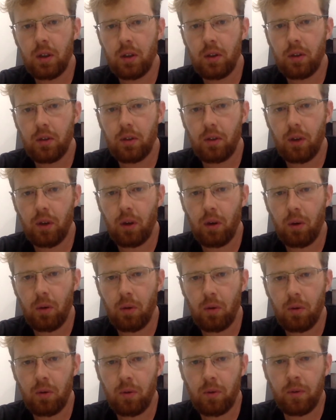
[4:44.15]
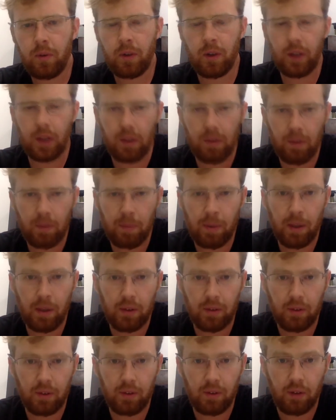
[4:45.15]
So for a given
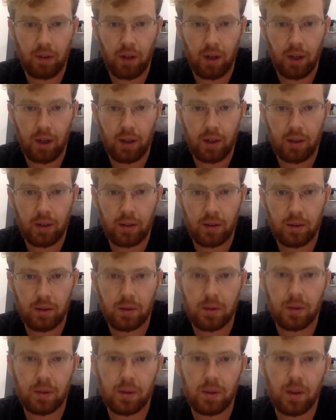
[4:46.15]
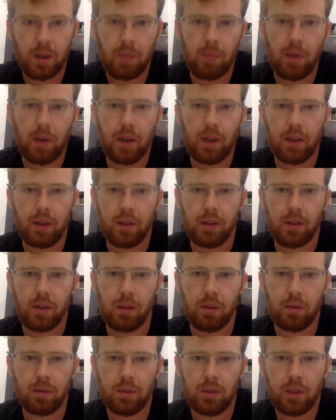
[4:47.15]
pesticide, they might,
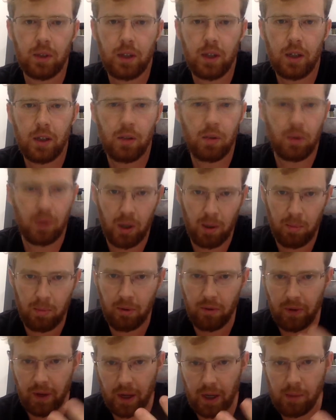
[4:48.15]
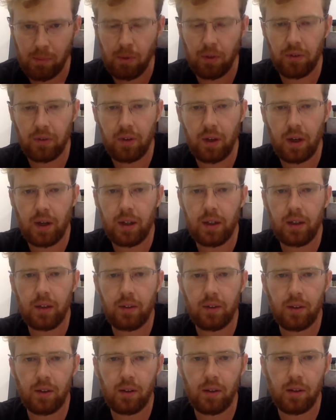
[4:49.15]
do a number of animal
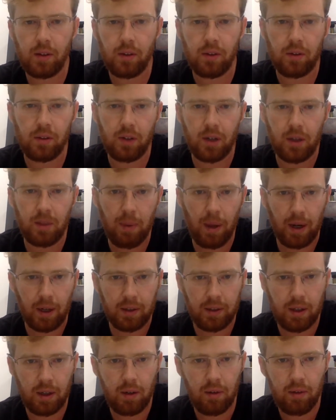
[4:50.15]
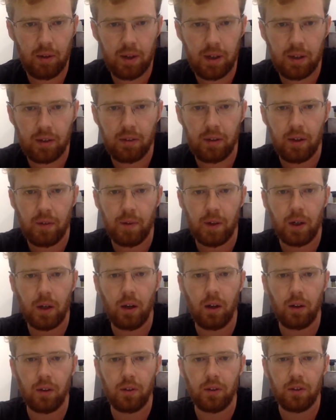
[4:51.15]
studies. They'll study bacteria to see if it
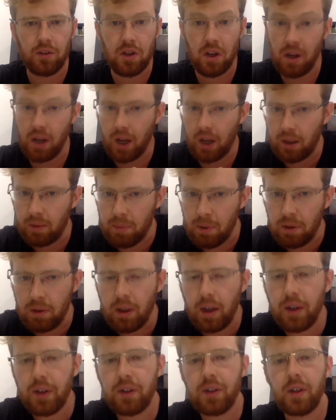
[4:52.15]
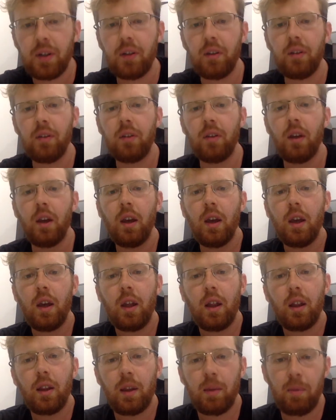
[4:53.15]
causes genetic mutations.
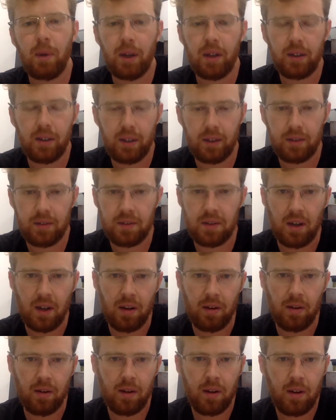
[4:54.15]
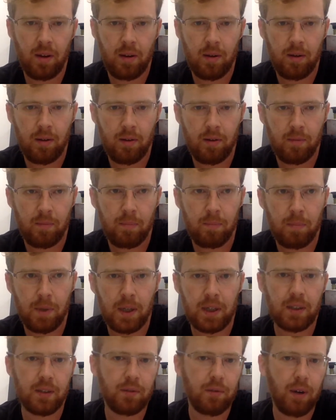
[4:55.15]
They might test it on
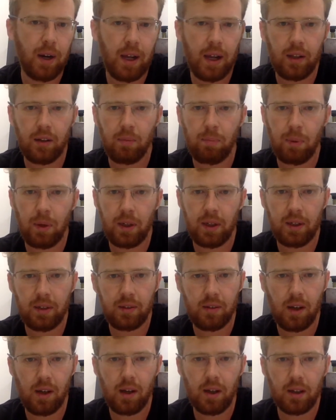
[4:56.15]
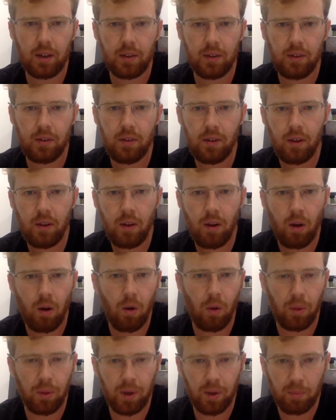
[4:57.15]
mice, rats, bunnies, dogs,
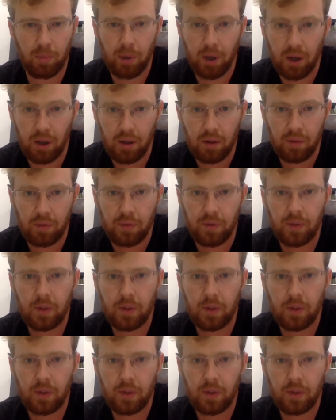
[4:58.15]
all the above.